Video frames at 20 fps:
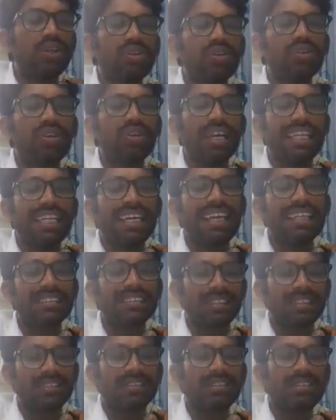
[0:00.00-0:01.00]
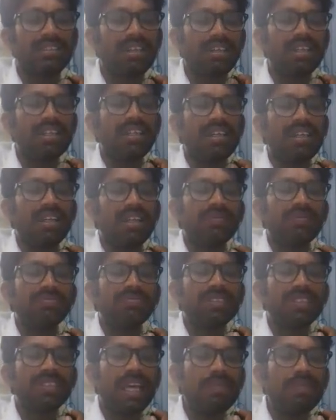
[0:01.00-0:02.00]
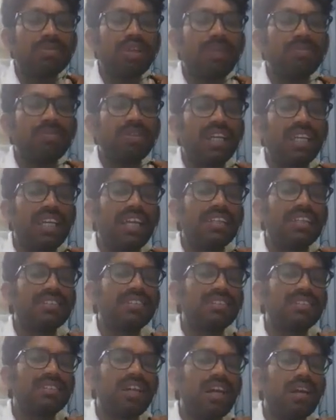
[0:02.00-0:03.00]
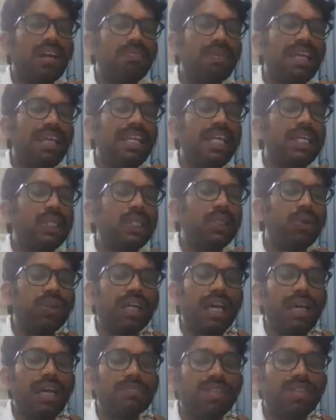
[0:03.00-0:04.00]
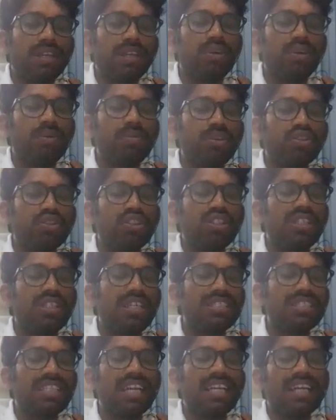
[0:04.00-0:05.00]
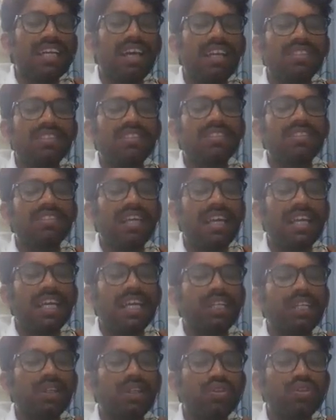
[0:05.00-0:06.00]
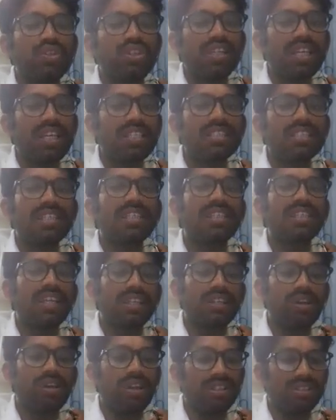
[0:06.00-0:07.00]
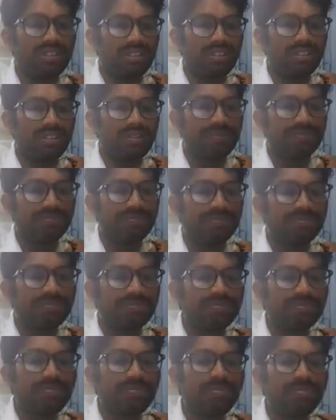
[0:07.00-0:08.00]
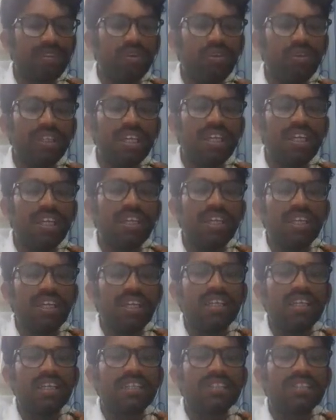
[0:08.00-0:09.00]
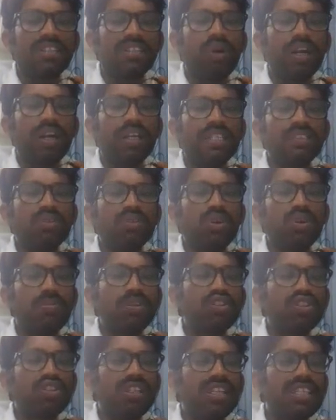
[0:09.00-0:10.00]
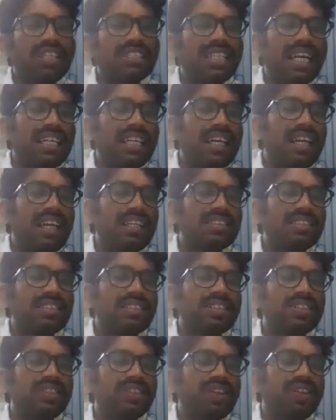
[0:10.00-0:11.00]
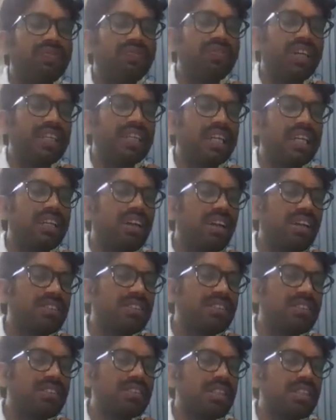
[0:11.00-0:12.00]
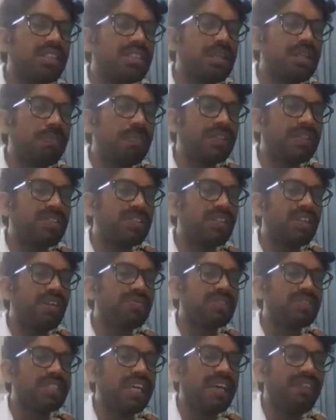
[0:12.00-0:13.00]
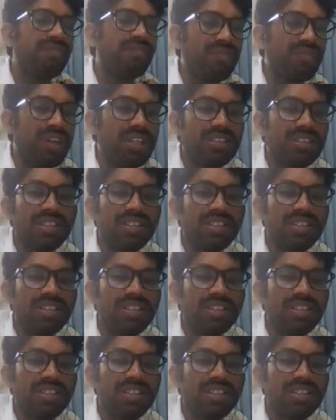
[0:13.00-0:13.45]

catalysis. The types of catalysis are mainly two types, homogeneous catalysis and heterogeneous catalysis. Okay, you can see what is homogeneous catalysis. If the catalysis in the present of same phase,